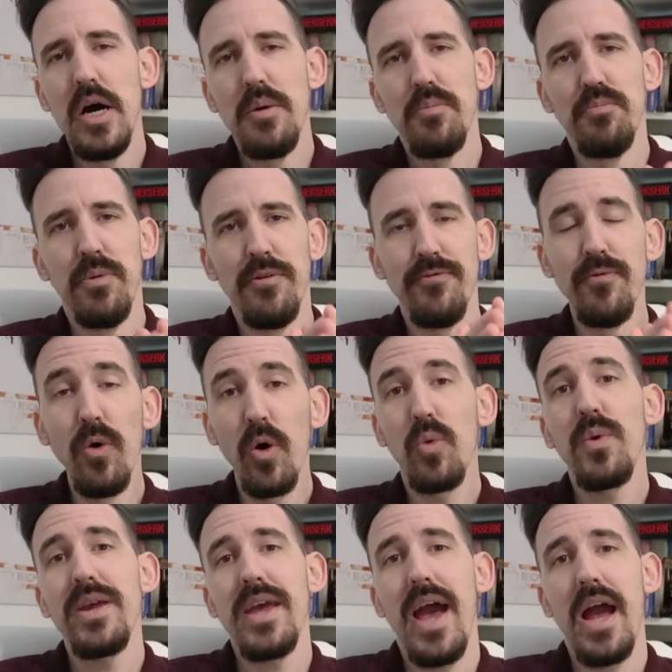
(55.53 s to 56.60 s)
before
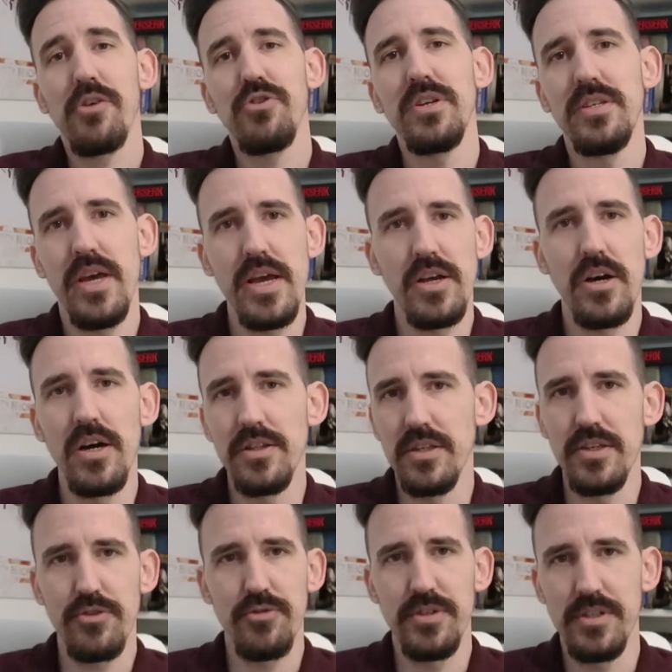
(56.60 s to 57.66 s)
we actually take on these
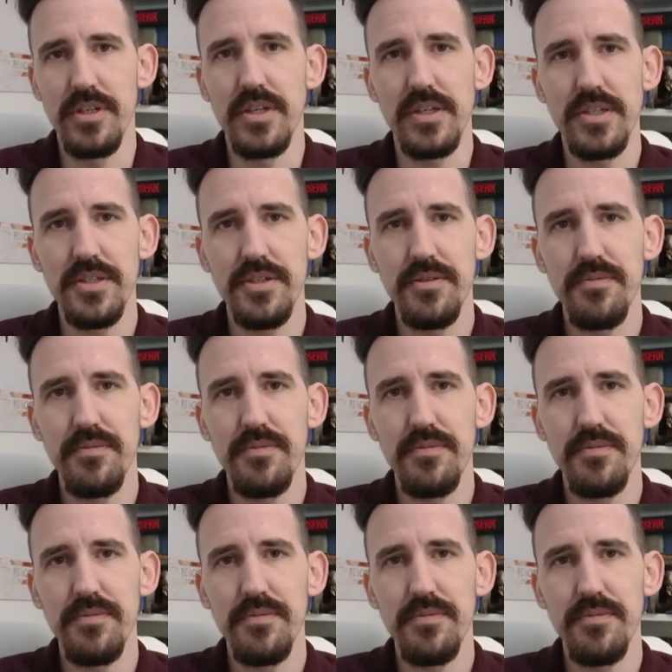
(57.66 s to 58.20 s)
critiques.